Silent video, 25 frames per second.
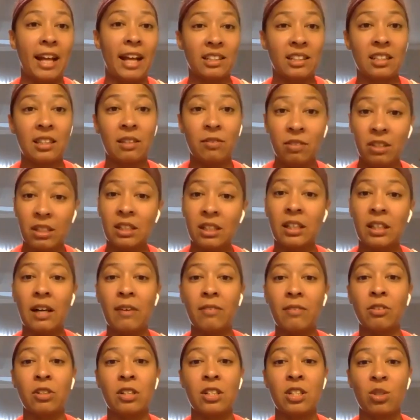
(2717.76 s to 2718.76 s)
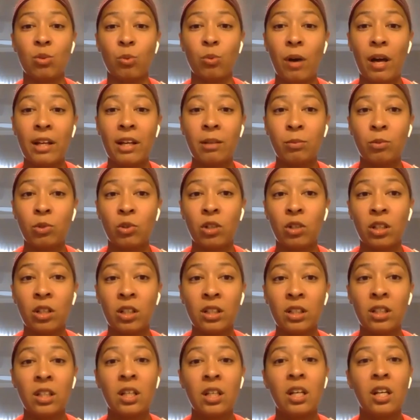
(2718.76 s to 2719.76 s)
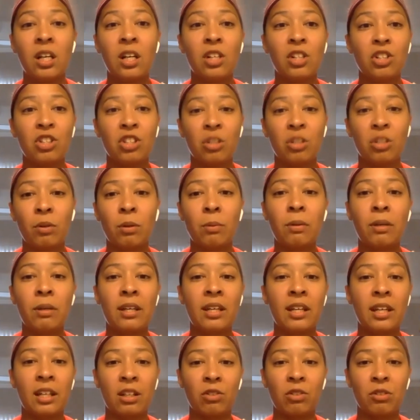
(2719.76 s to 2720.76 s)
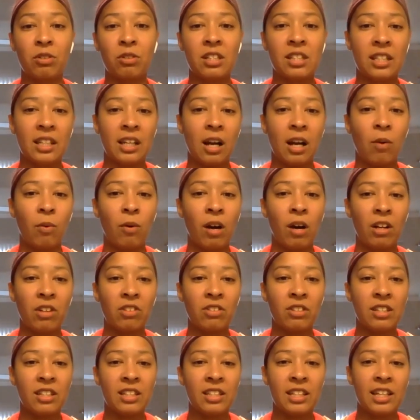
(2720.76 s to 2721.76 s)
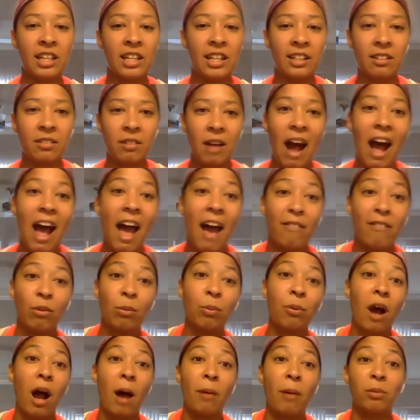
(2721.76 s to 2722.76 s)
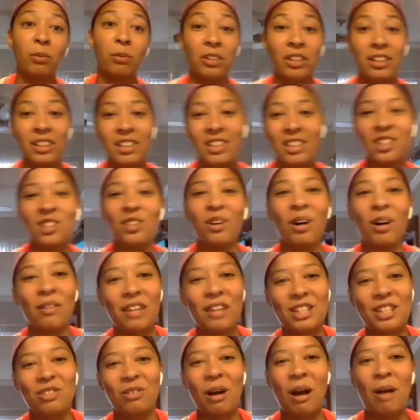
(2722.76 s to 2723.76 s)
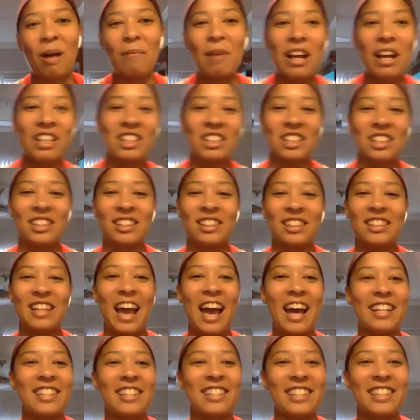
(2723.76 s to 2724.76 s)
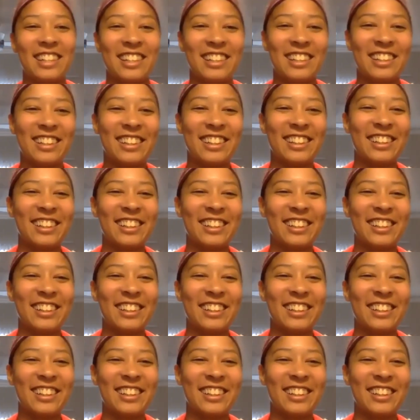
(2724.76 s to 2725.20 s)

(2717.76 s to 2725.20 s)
activity level and sweating more. Should we be increasing our water intake? I have a problem with it, so that's why I'm actually asking.